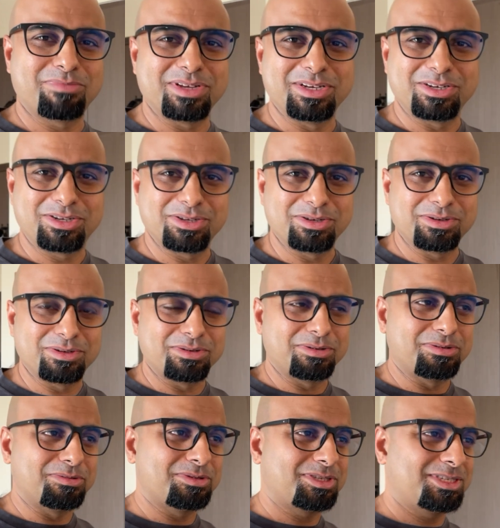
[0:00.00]

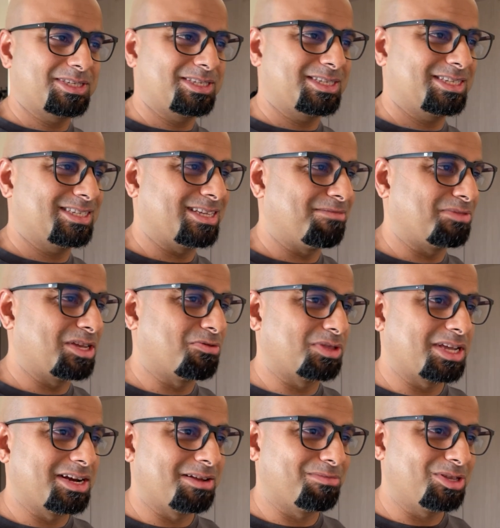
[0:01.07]
into something with
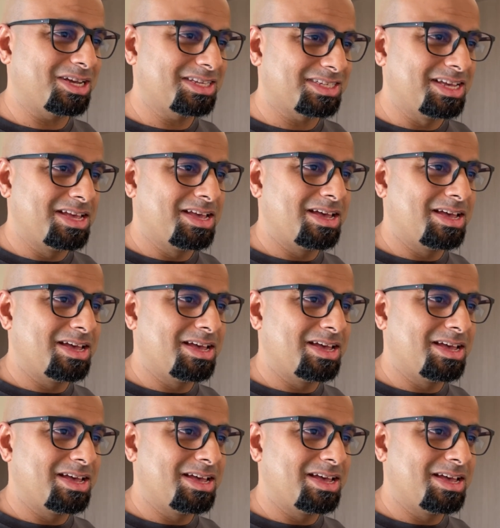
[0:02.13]
AWS.